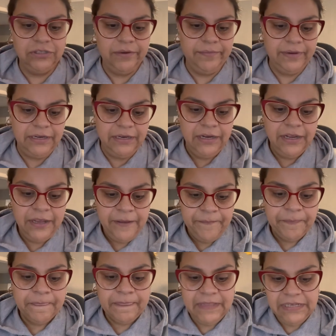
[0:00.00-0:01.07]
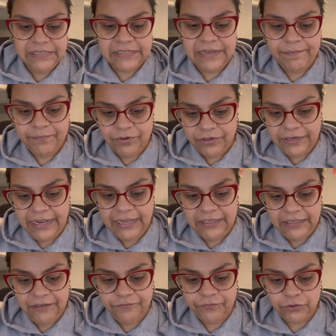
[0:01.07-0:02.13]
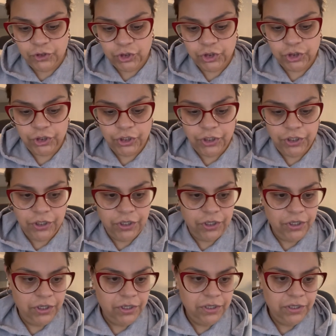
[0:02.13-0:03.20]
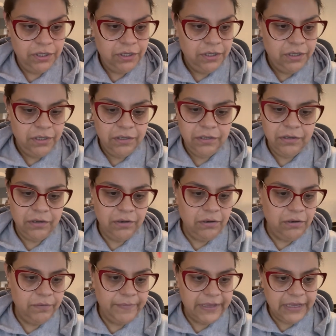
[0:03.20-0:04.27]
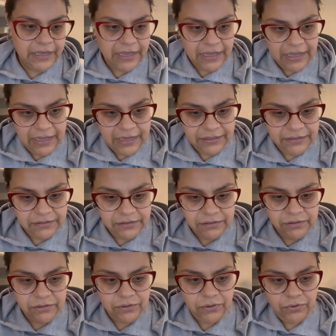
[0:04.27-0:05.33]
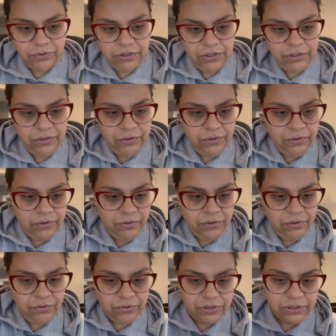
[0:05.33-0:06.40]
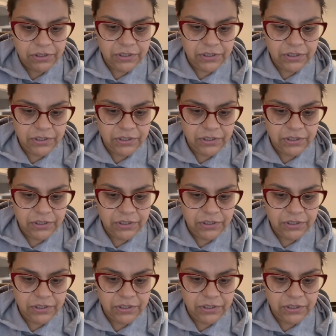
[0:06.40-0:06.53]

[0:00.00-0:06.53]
on my December daily for sure. Oh my God, this is so cute.